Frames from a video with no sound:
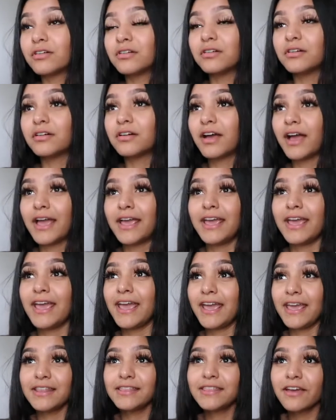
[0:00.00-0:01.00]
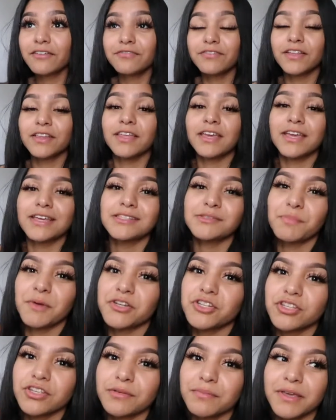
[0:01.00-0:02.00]
Ugh, I hate that feeling,
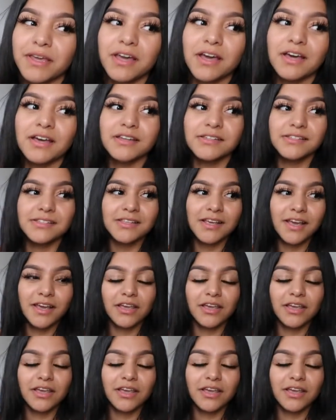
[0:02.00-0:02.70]
especially because,